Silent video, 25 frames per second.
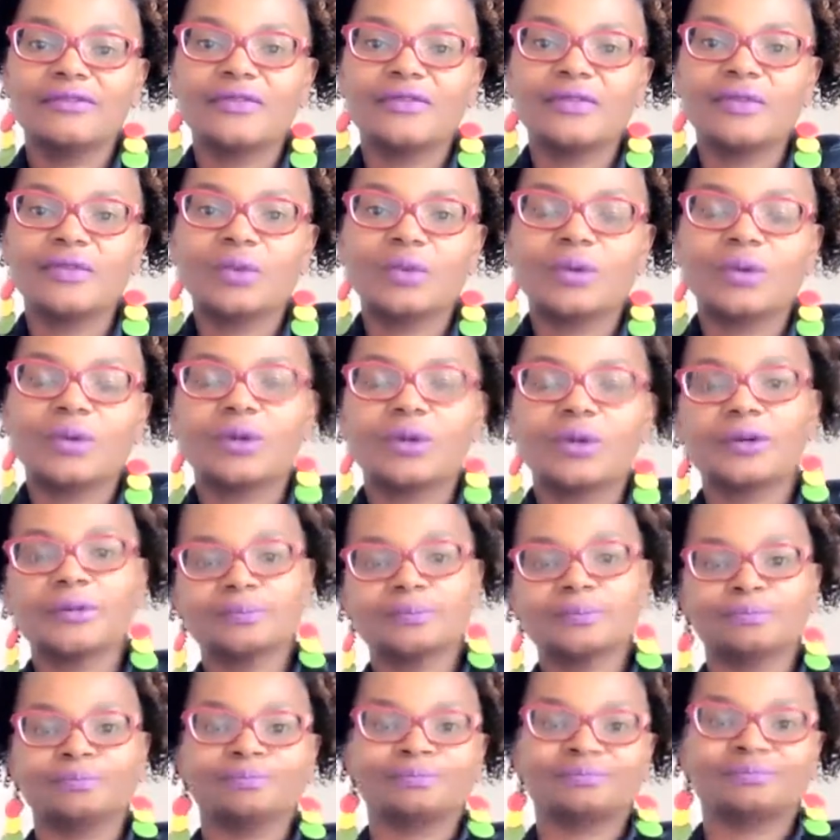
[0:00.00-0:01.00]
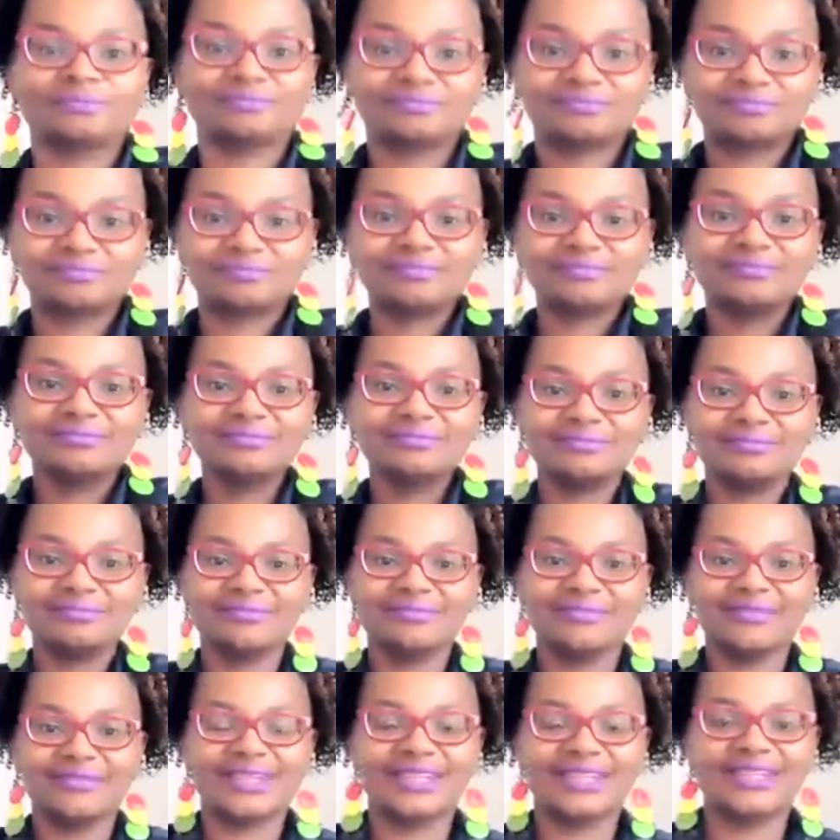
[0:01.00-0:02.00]
for
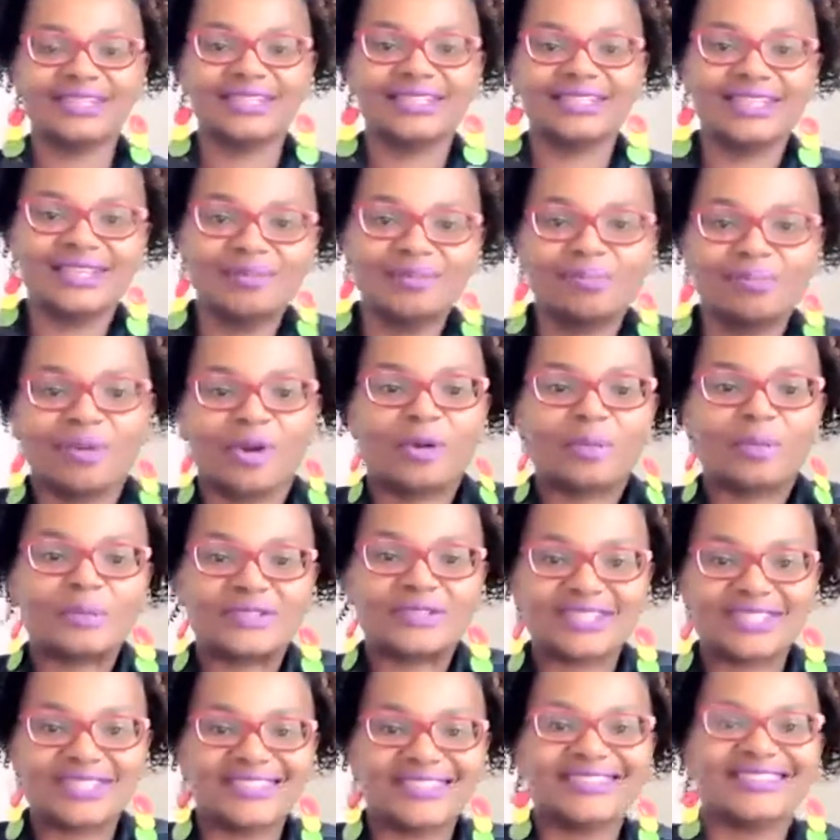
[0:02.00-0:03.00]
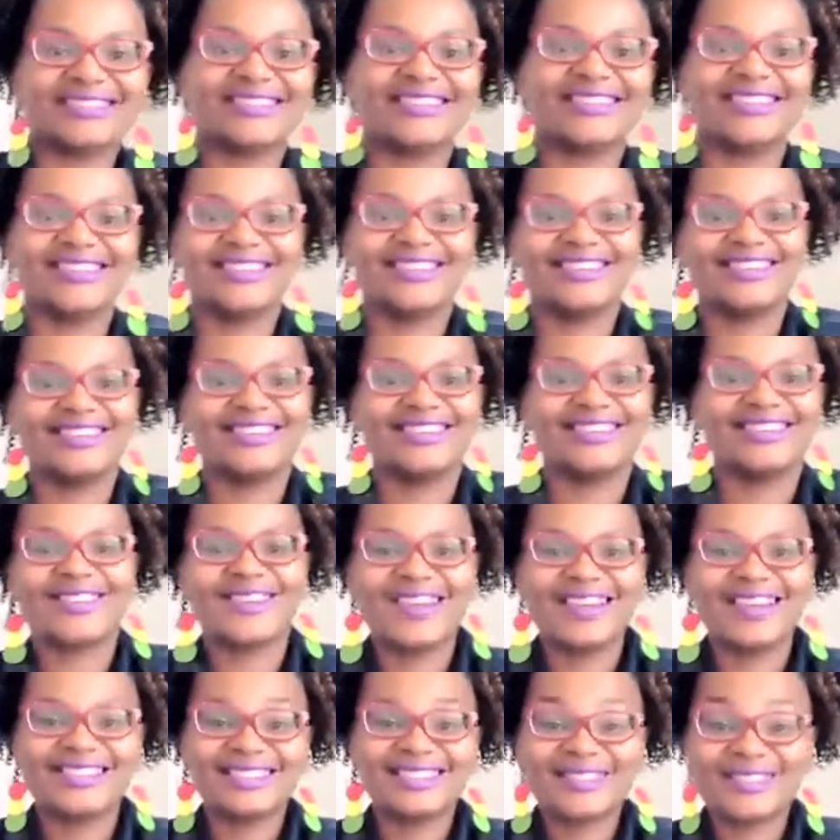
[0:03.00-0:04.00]
team purposes. So
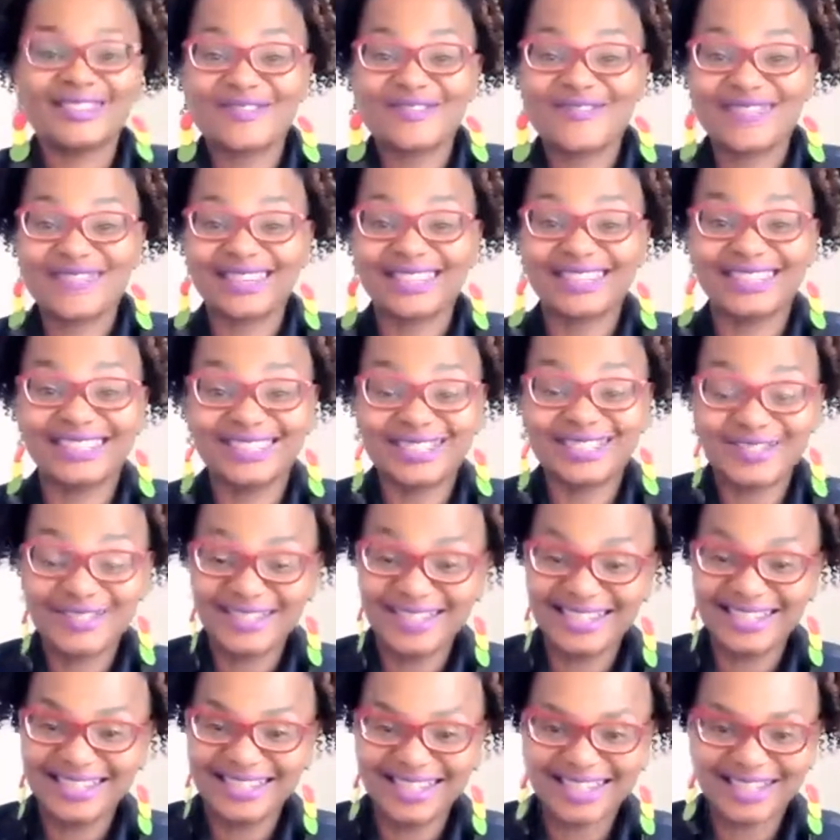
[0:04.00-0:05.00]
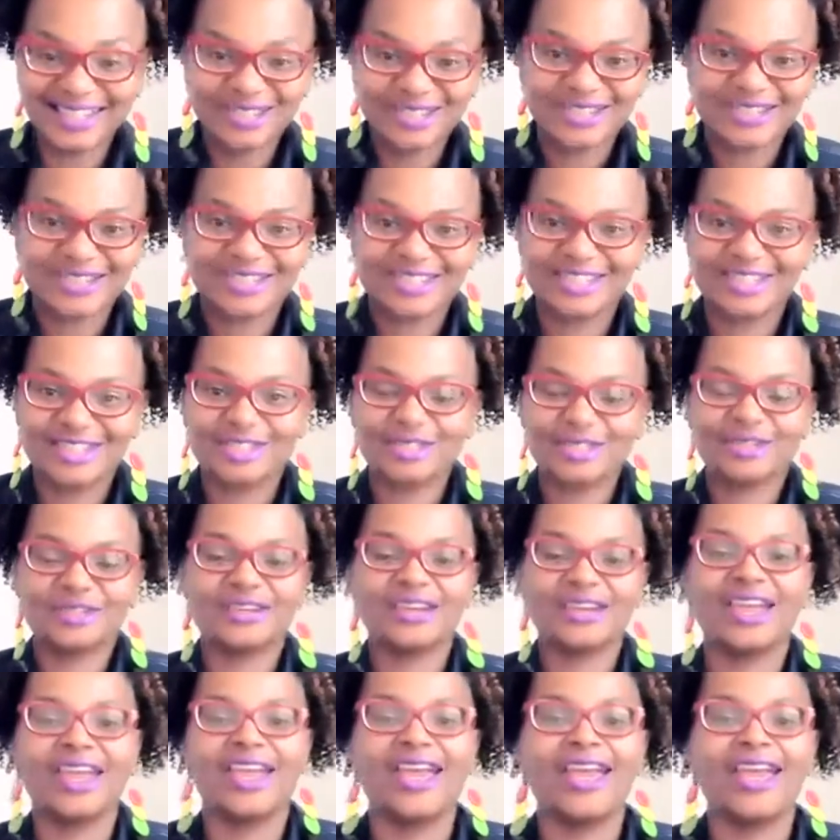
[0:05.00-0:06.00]
how's everybody doing? I trust that
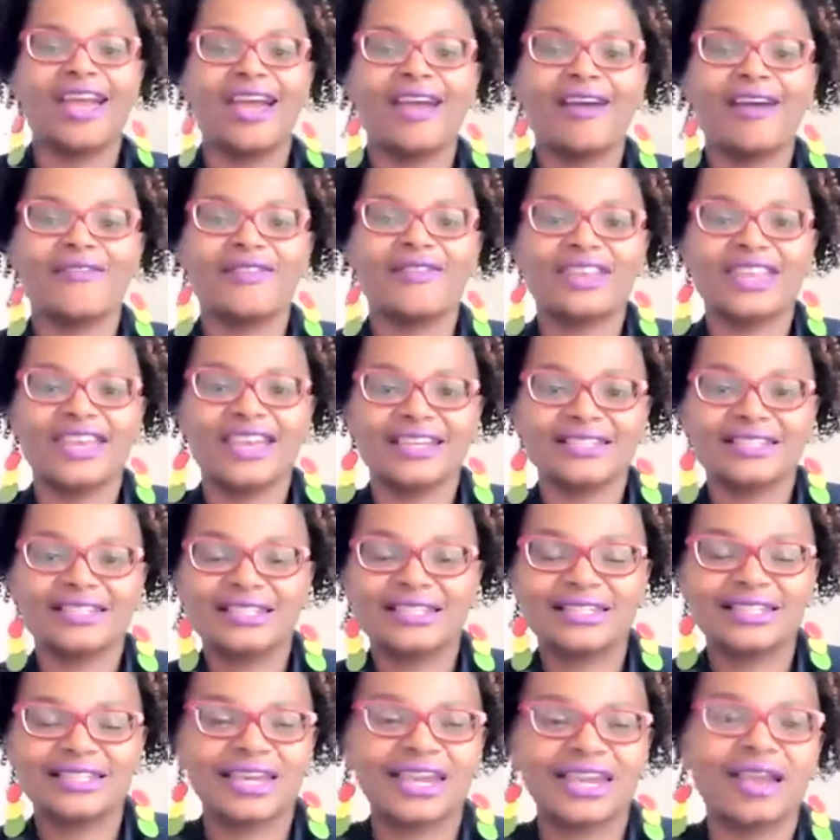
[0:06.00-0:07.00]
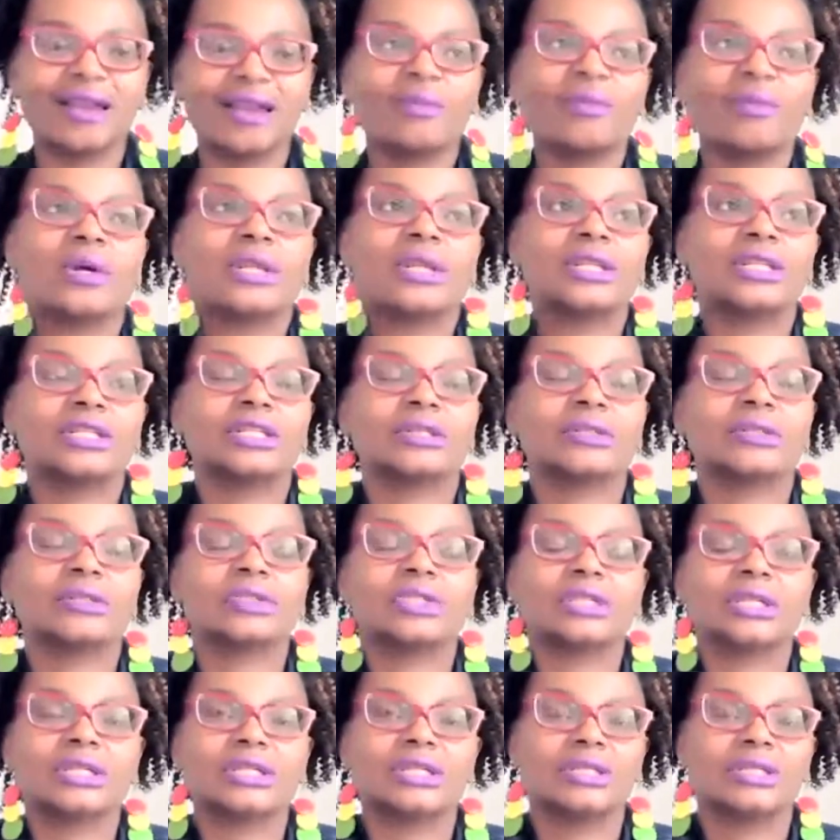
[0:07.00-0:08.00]
you're having an excellent day. I wanted to
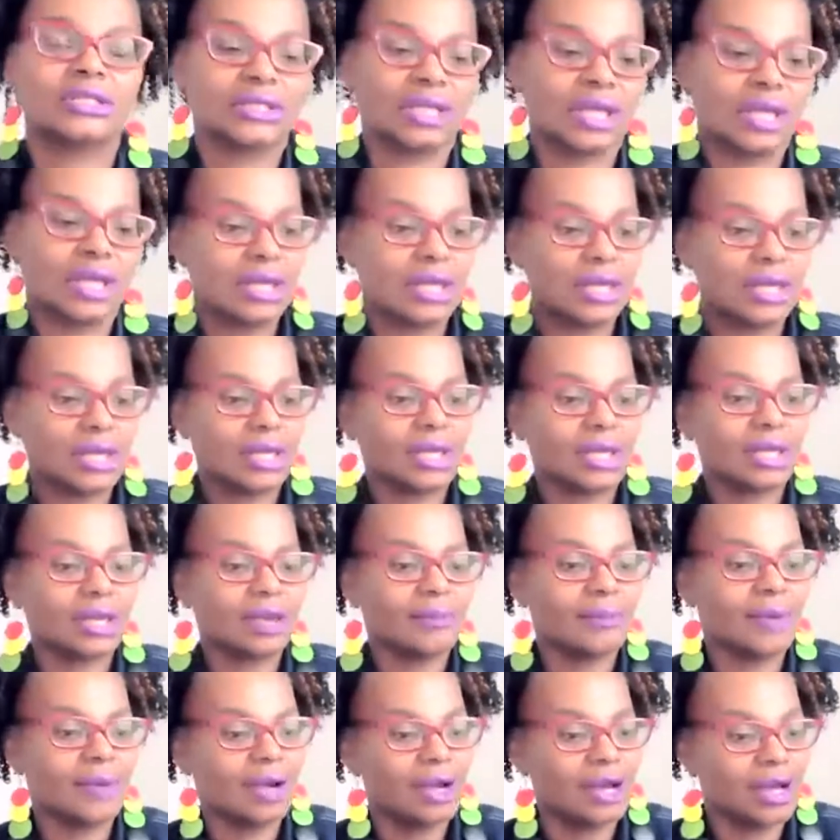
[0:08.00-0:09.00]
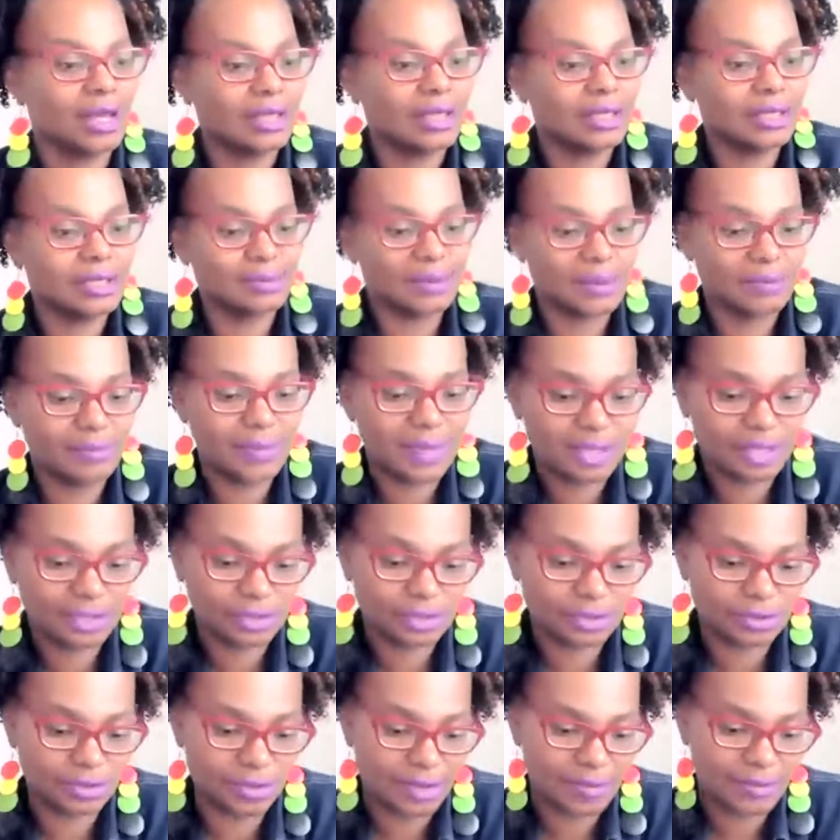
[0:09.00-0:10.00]
just come on. Let me make
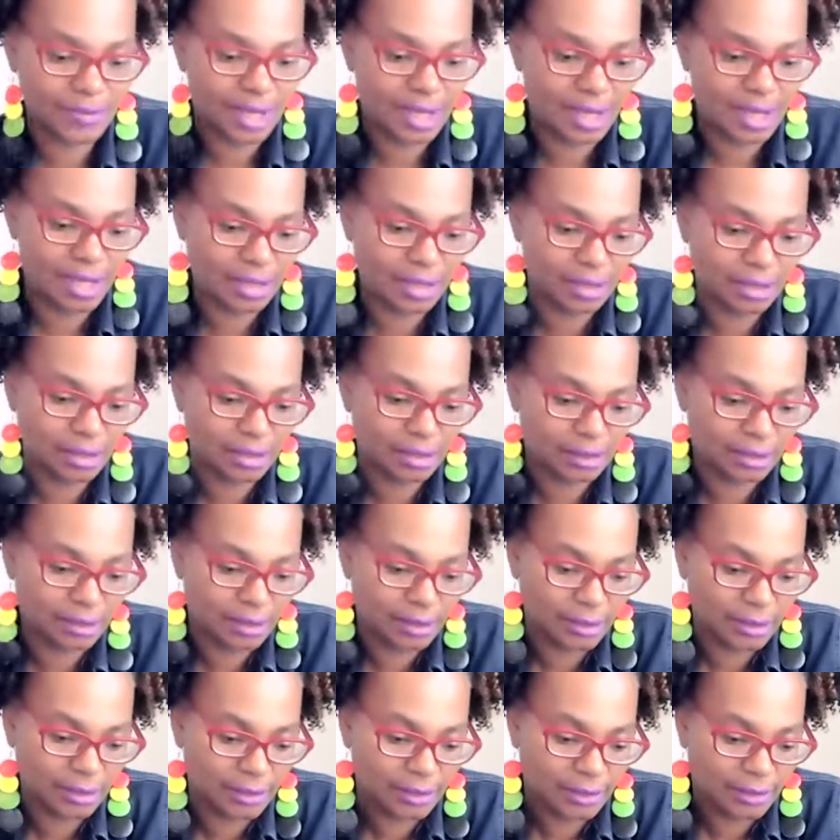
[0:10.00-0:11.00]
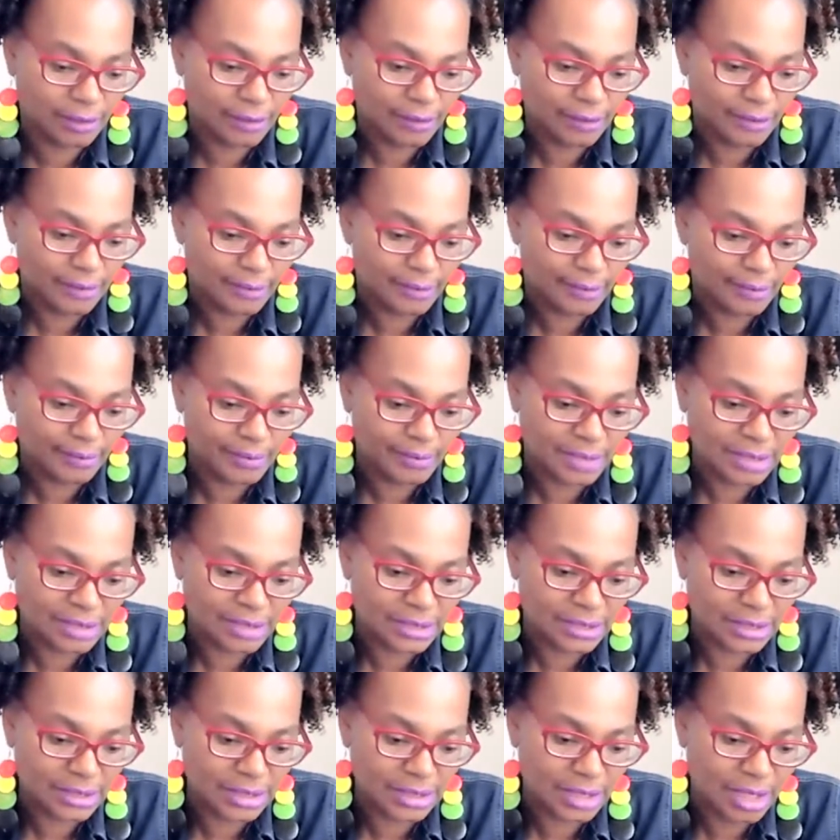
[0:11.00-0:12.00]
sure I'm not
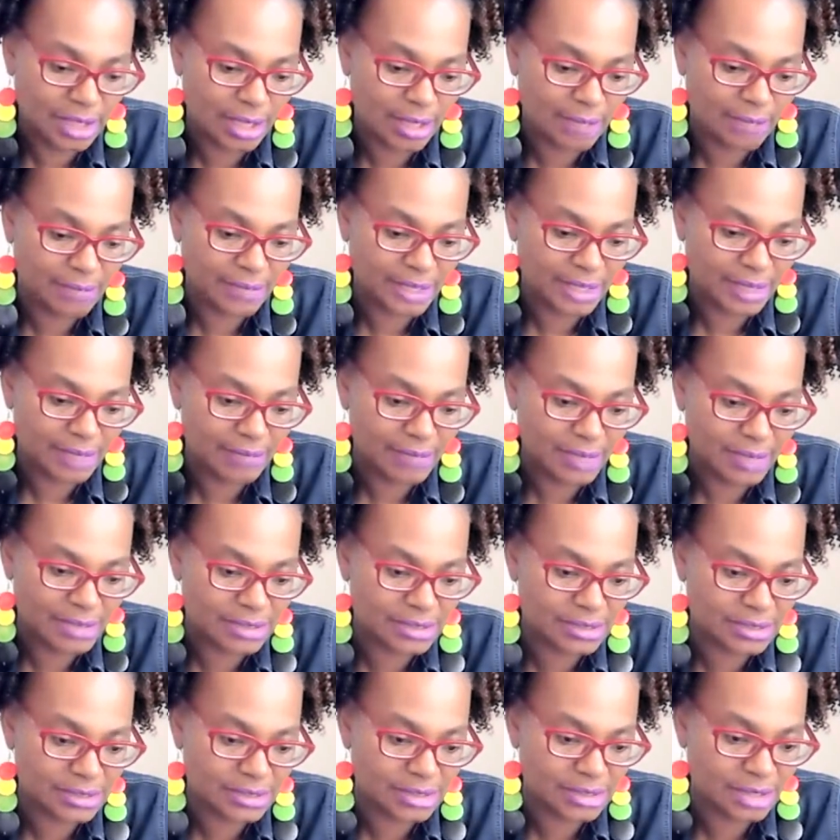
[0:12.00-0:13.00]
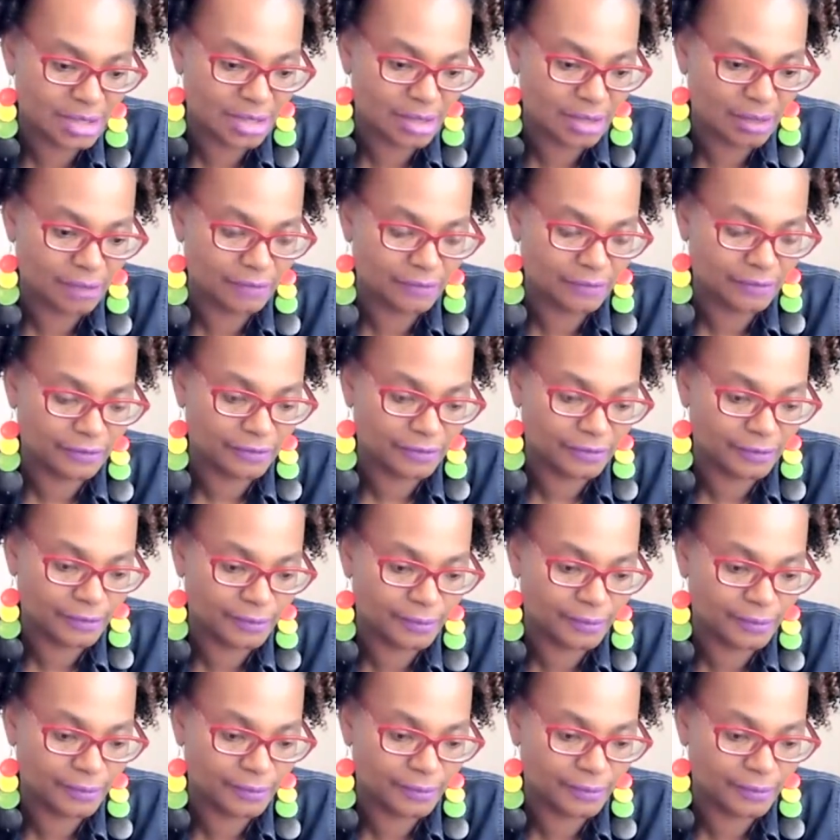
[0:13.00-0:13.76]
missing an update myself.